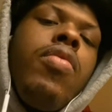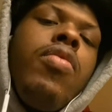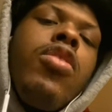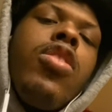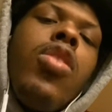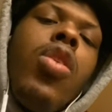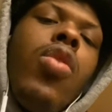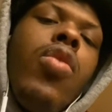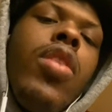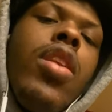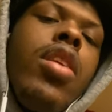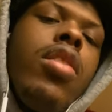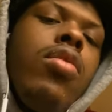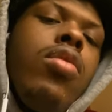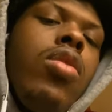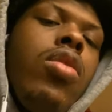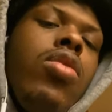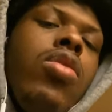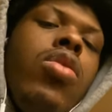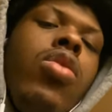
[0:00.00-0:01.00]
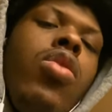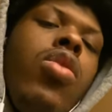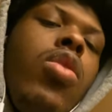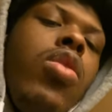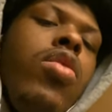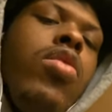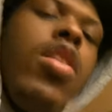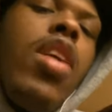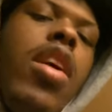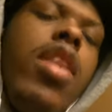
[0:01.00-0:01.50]
Don't listen to
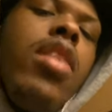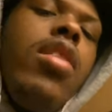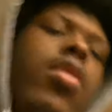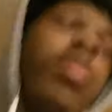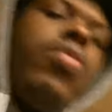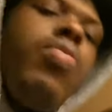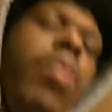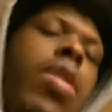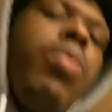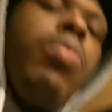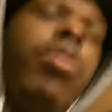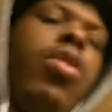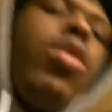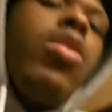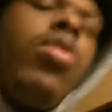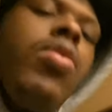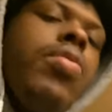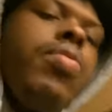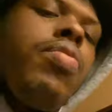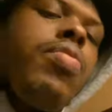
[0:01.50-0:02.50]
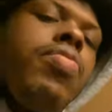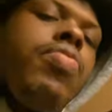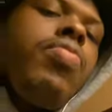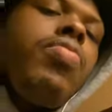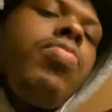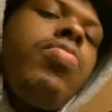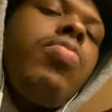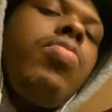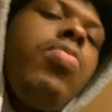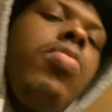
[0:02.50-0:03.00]
those haters, people.
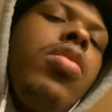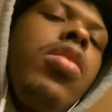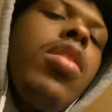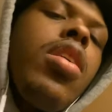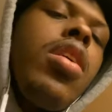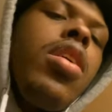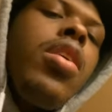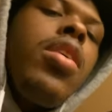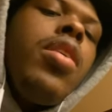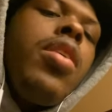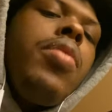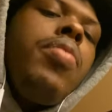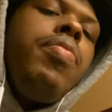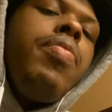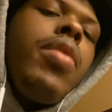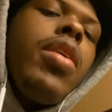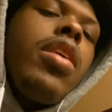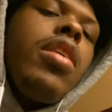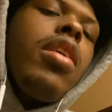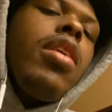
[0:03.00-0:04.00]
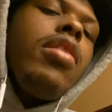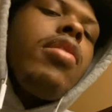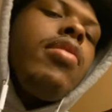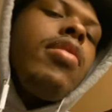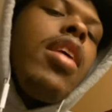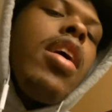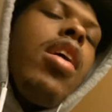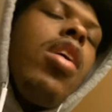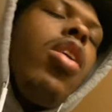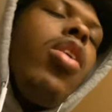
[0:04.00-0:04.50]
Because
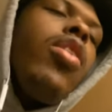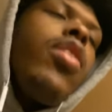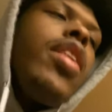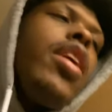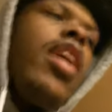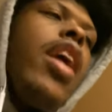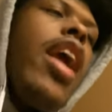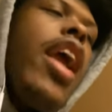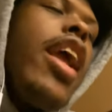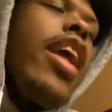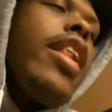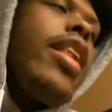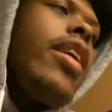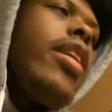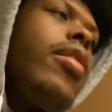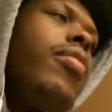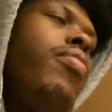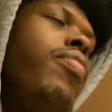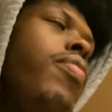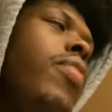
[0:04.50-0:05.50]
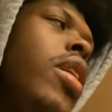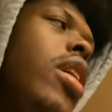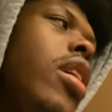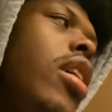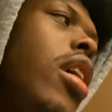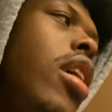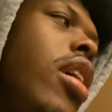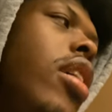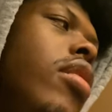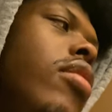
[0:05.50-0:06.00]
they're only hating
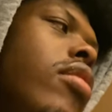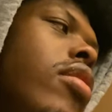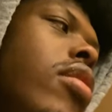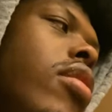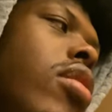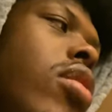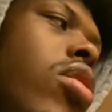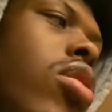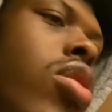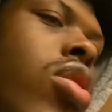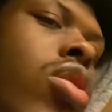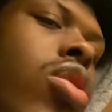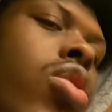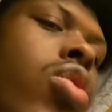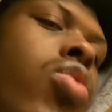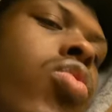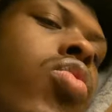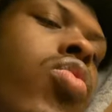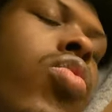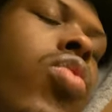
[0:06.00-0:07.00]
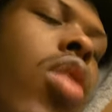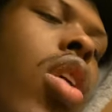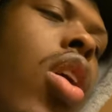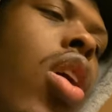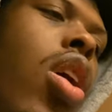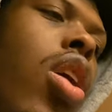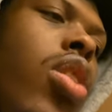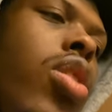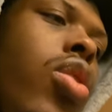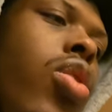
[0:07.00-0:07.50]
because you
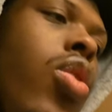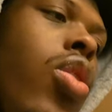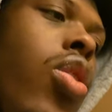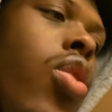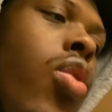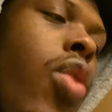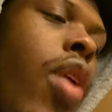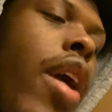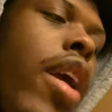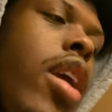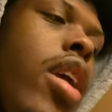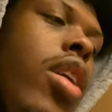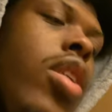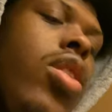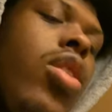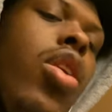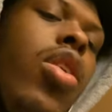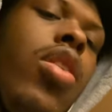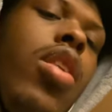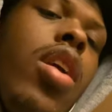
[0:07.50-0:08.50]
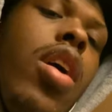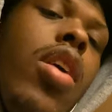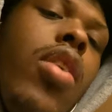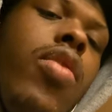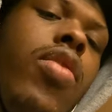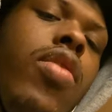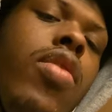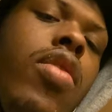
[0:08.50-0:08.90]
are doing great in your life.